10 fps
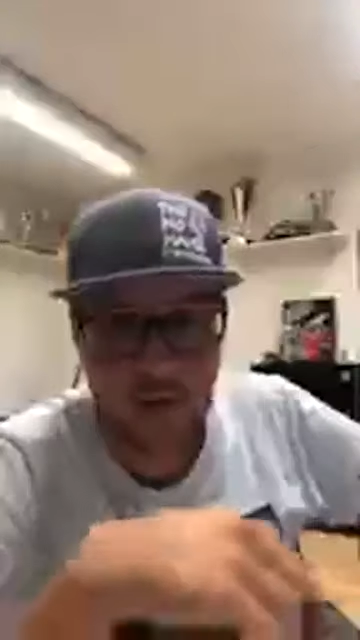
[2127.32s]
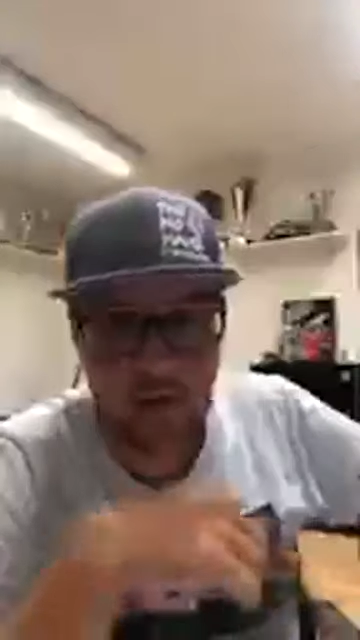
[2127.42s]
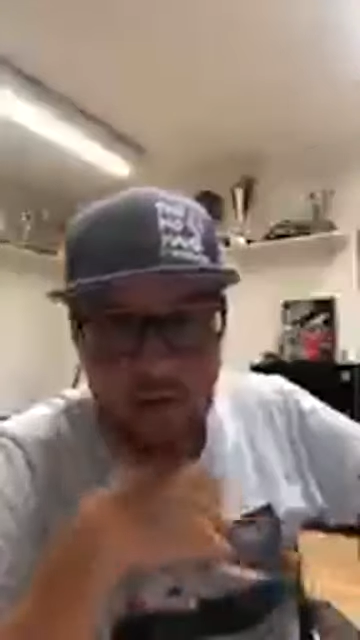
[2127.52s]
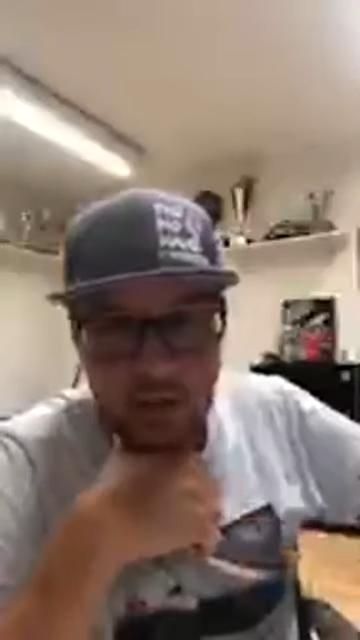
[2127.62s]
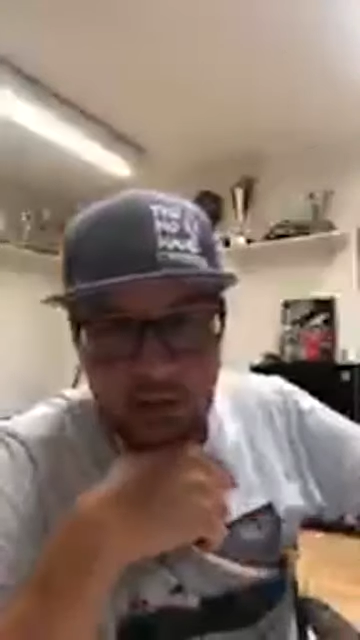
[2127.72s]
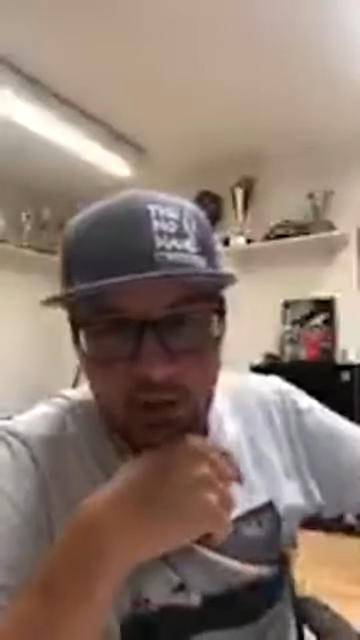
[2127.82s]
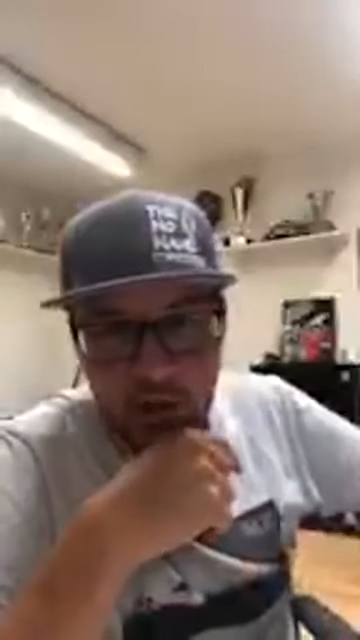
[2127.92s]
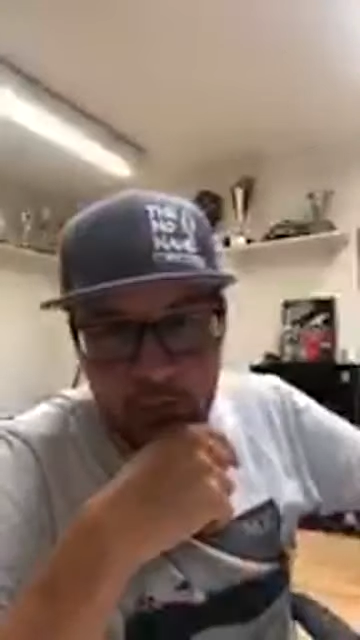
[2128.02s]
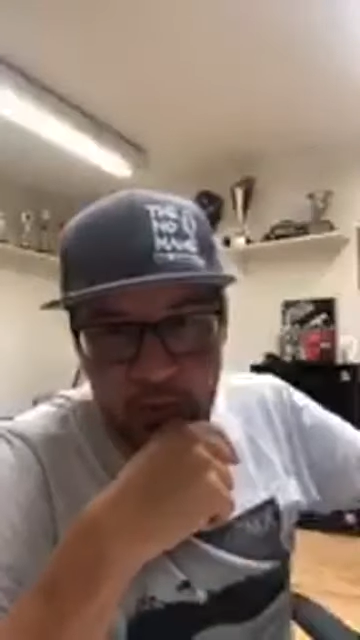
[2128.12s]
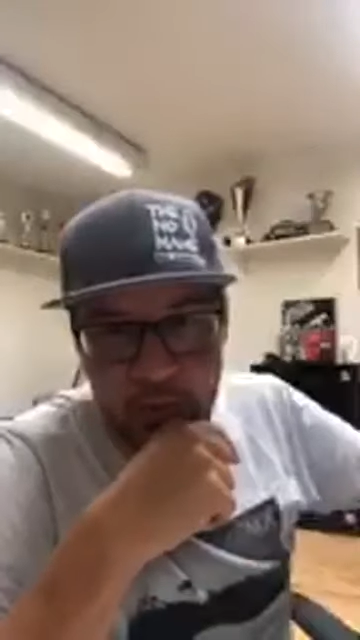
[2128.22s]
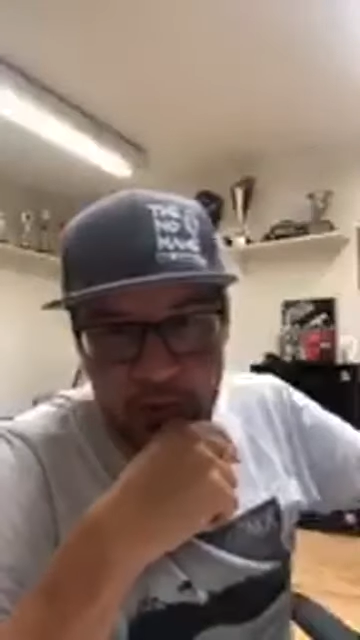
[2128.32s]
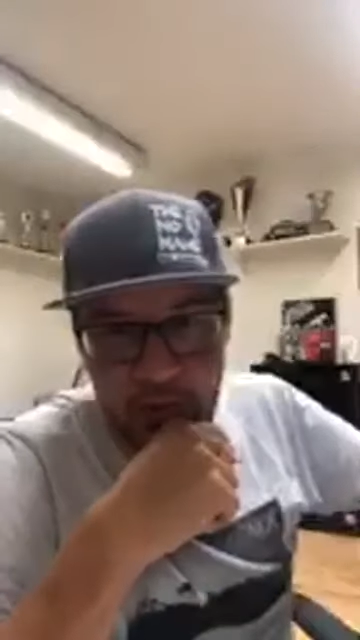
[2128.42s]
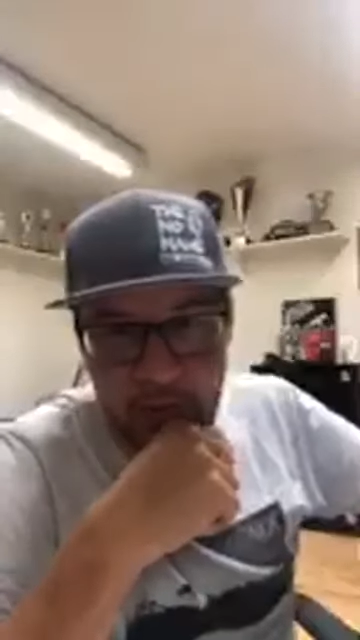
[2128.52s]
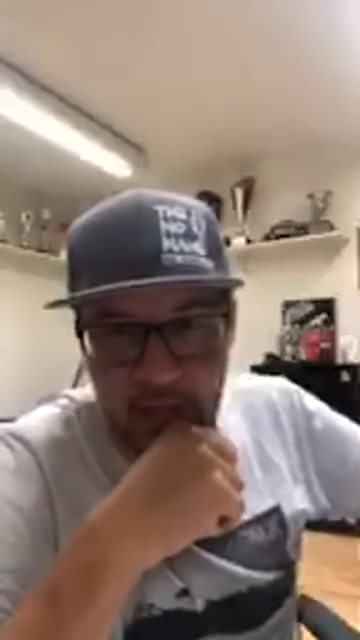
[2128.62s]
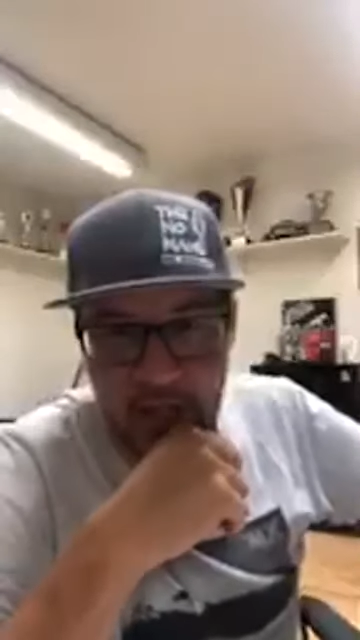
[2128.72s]
Could it cope with the
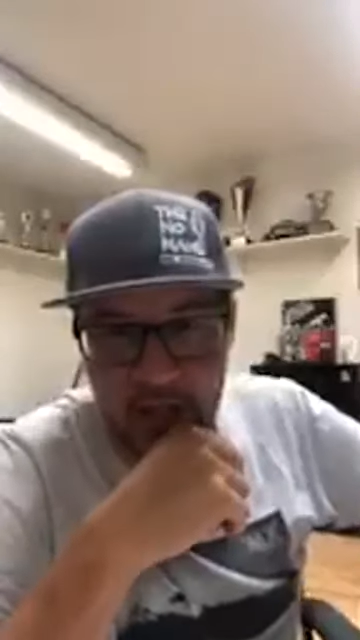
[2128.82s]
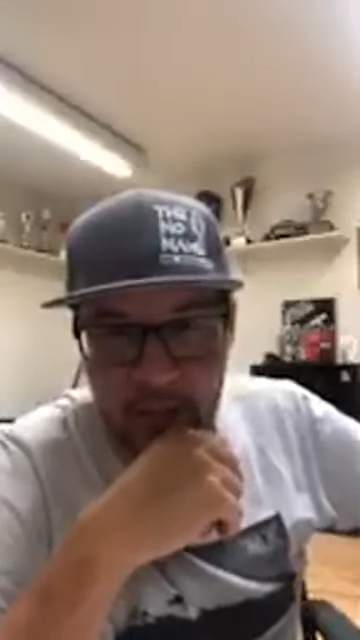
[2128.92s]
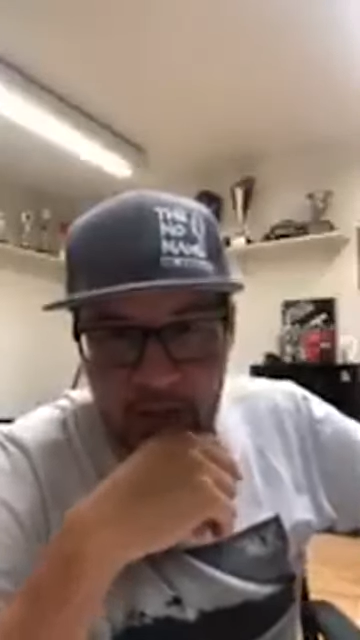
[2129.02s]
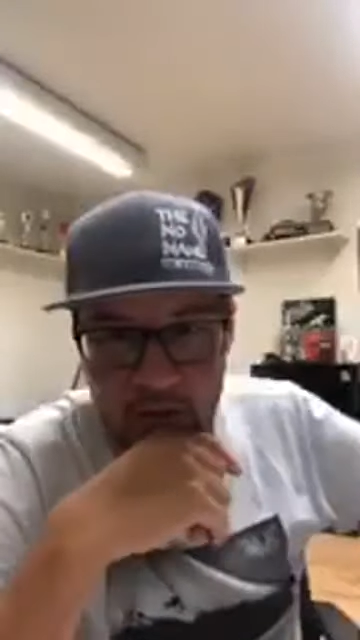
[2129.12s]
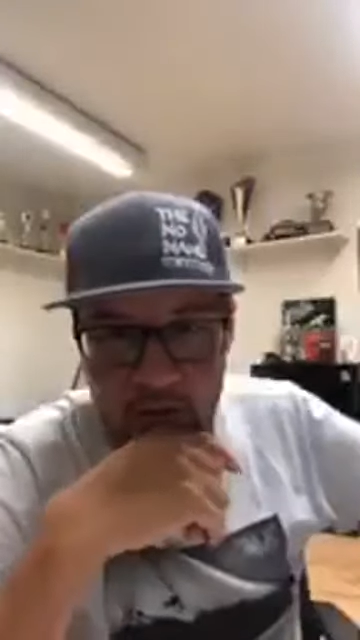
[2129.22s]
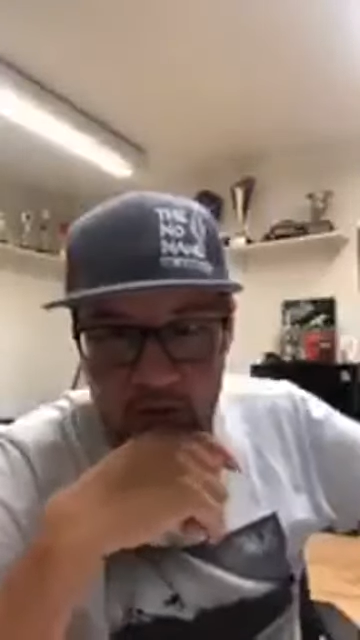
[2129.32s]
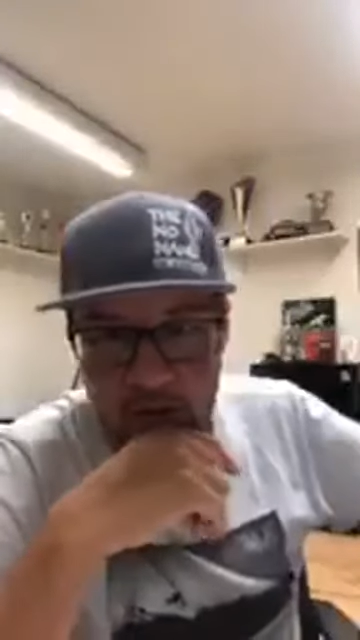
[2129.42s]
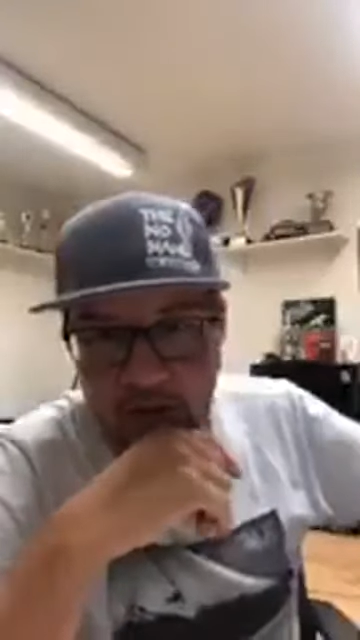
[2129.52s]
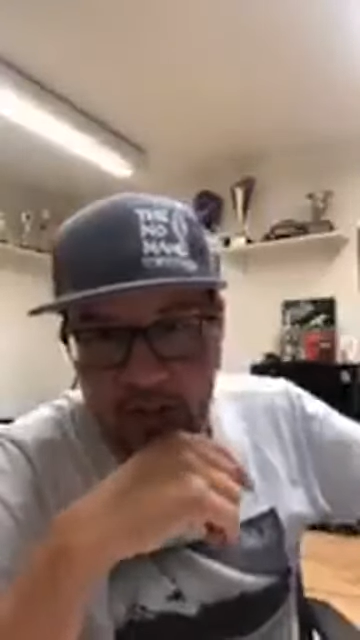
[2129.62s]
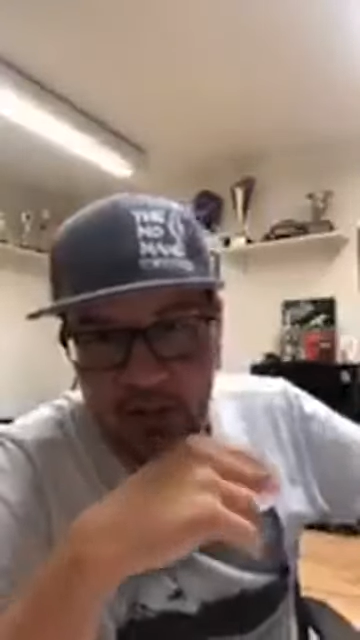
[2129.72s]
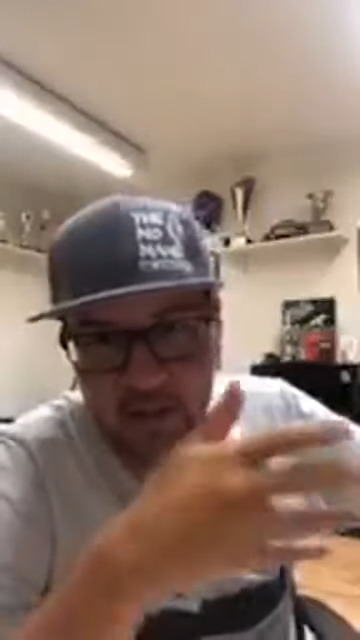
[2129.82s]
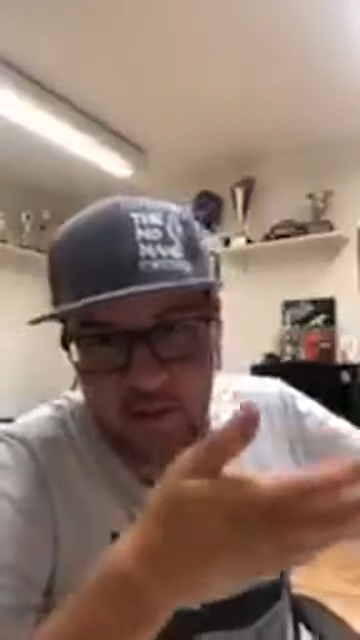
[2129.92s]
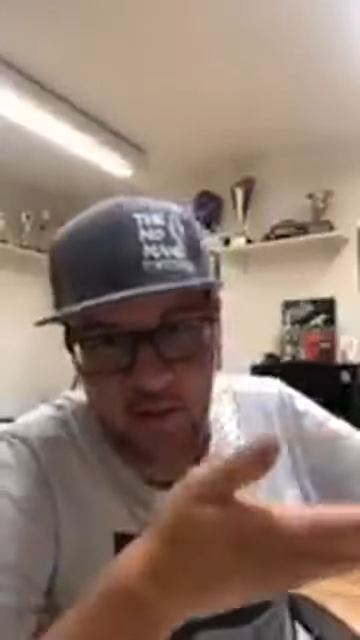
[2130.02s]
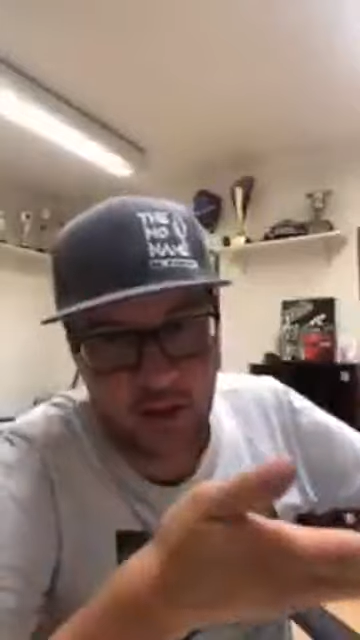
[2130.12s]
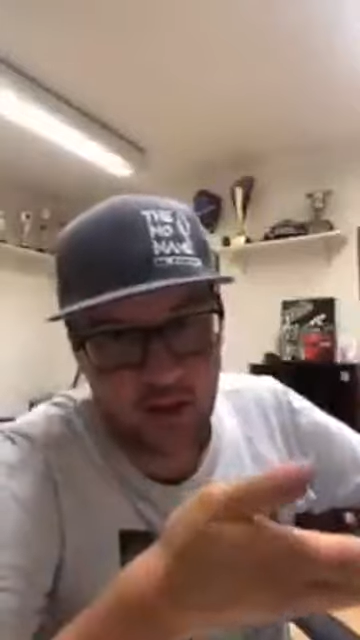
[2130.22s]
combined amount of drivers? It's
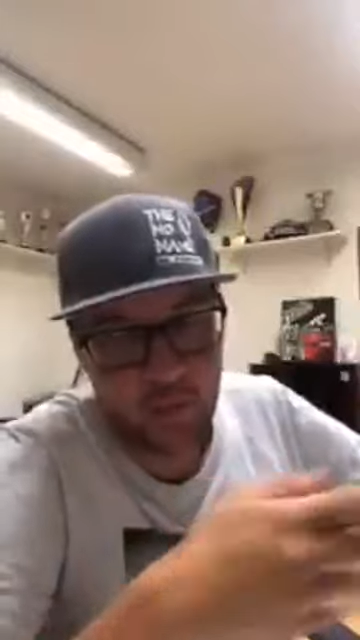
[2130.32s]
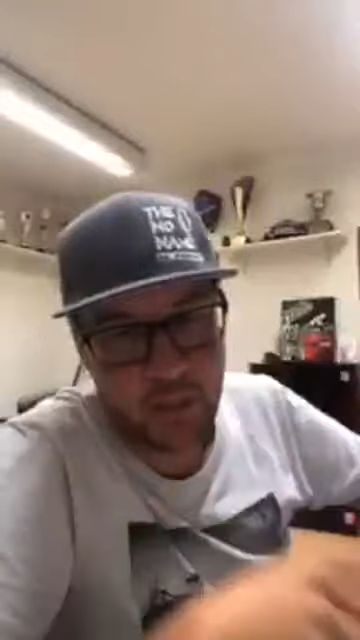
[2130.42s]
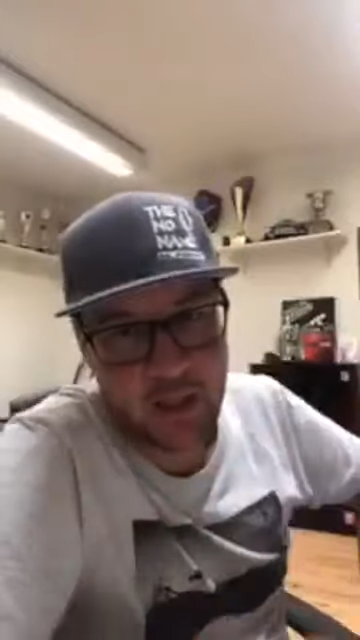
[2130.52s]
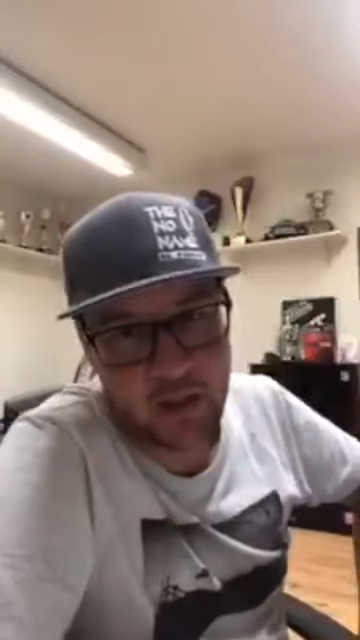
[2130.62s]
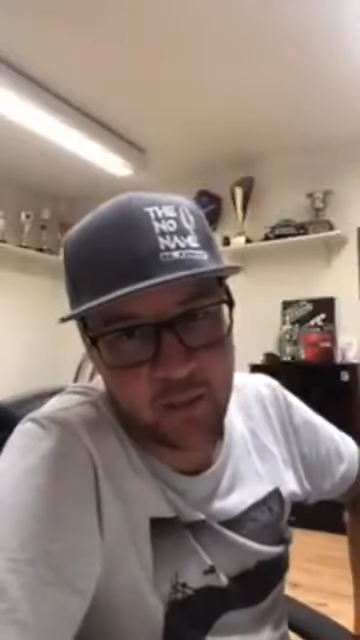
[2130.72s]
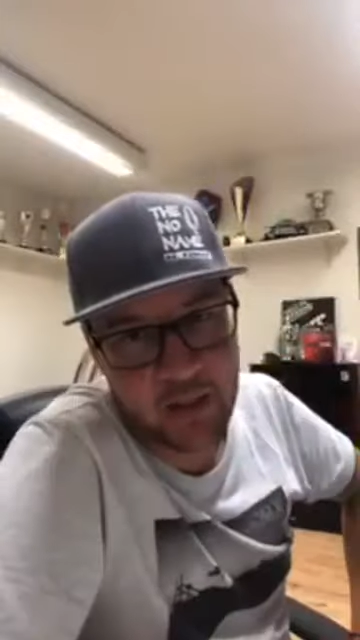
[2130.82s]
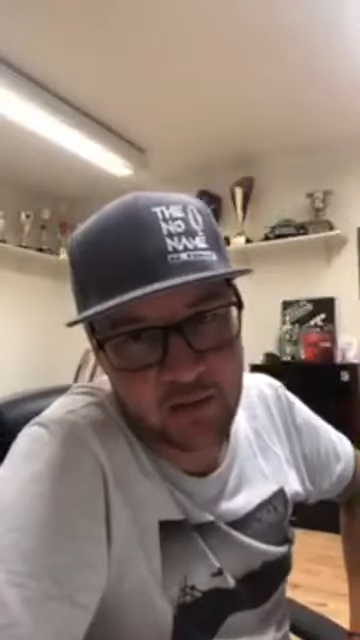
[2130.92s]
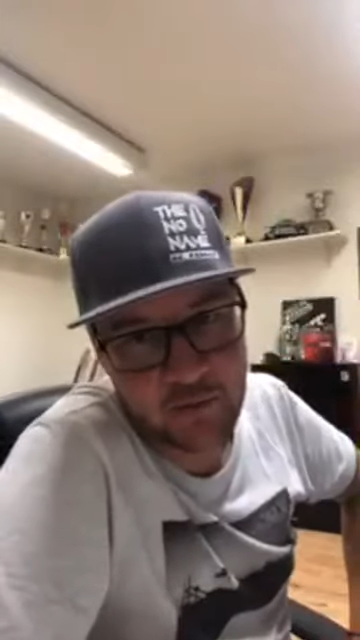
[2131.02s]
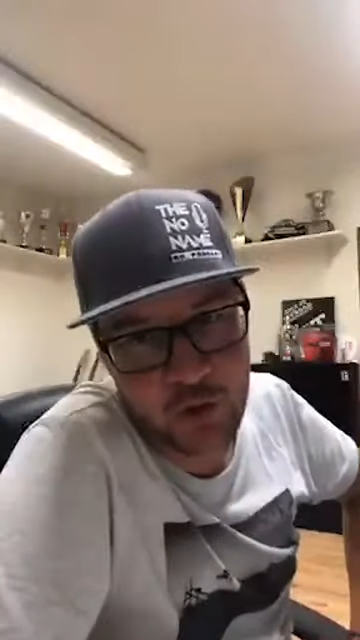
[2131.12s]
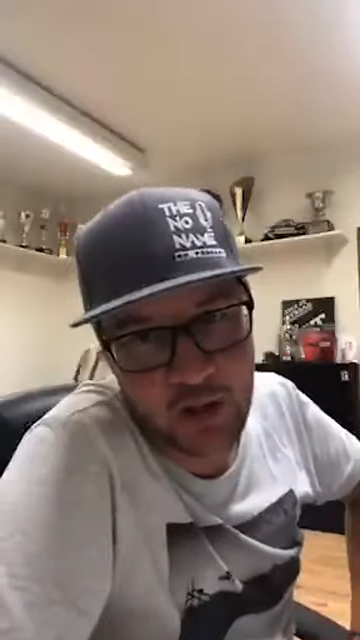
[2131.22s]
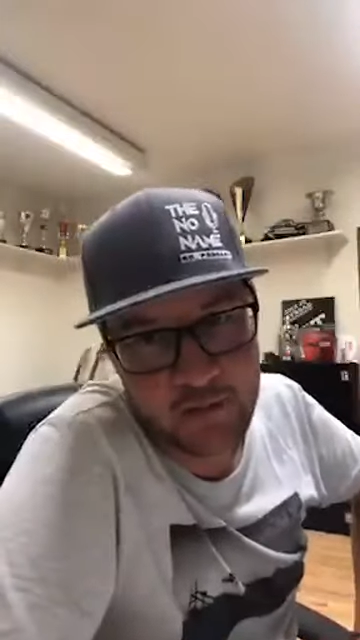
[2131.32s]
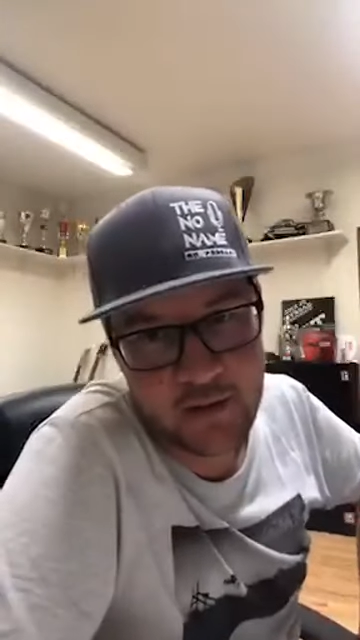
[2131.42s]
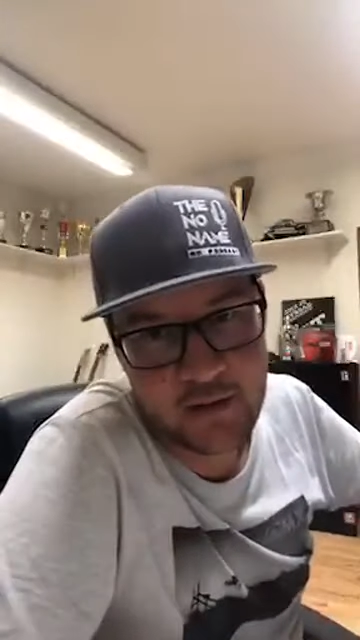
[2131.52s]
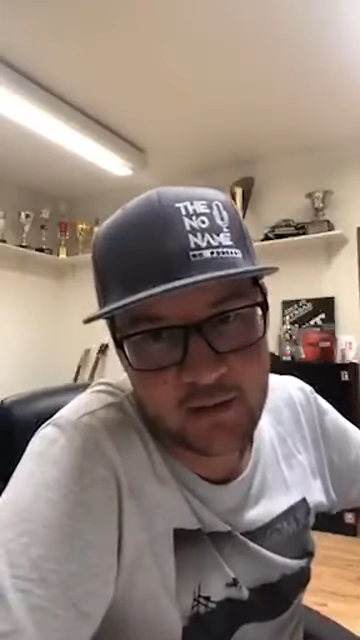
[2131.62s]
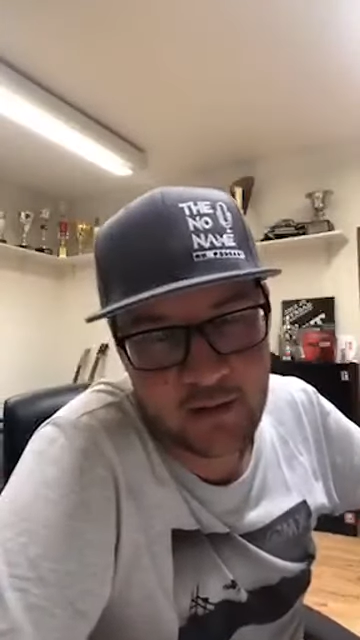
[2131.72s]
not a combined amount of drivers.